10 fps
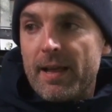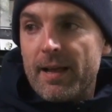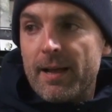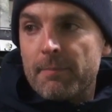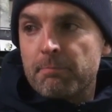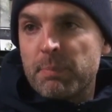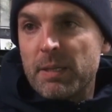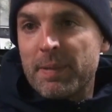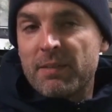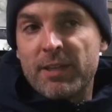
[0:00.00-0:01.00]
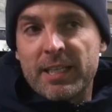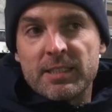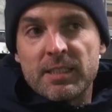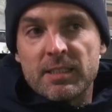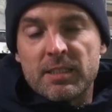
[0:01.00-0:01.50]
But the big thing
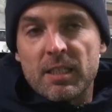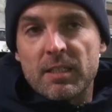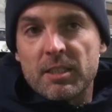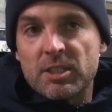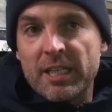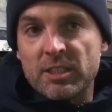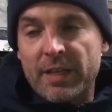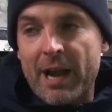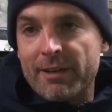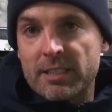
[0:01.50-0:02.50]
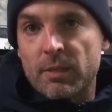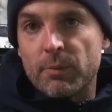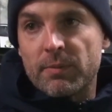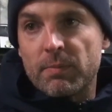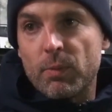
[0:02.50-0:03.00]
is the change of character.
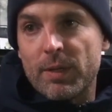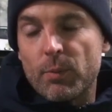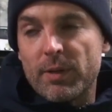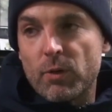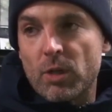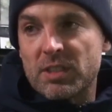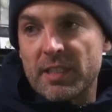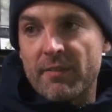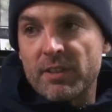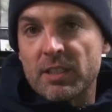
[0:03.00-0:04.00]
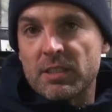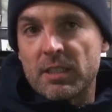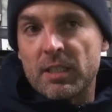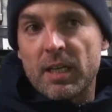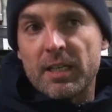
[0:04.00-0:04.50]
We've got a togetherness
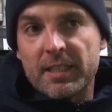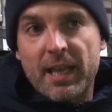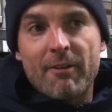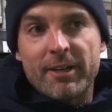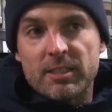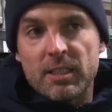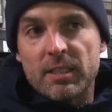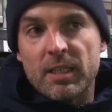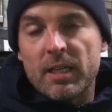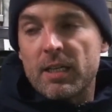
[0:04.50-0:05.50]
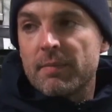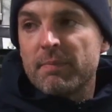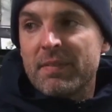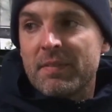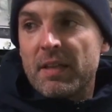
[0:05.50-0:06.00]
and a character
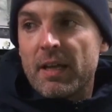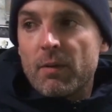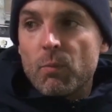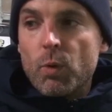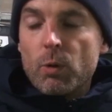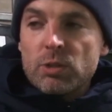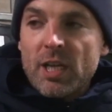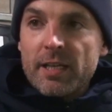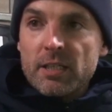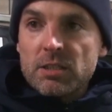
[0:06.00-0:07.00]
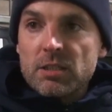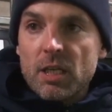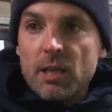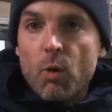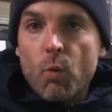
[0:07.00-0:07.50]
that will take us
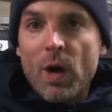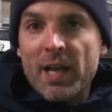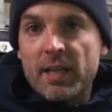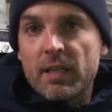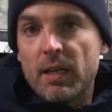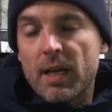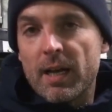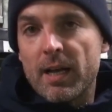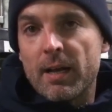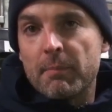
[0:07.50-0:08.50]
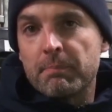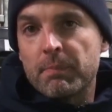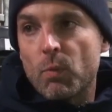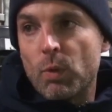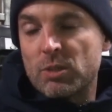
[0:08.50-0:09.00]
a long way
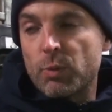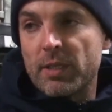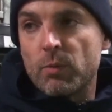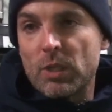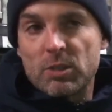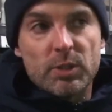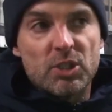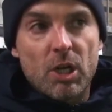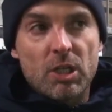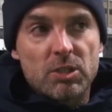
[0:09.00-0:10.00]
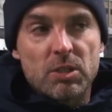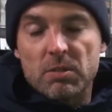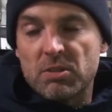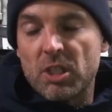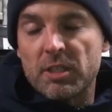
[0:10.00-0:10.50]
once we start
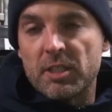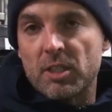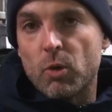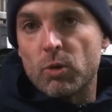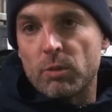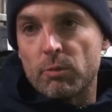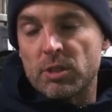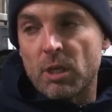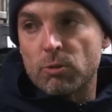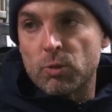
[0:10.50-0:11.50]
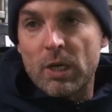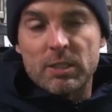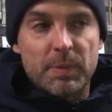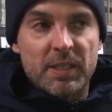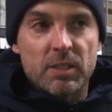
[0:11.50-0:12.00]
turning the corner
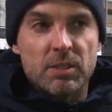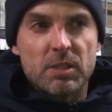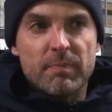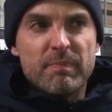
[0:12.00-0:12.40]
results-wise, because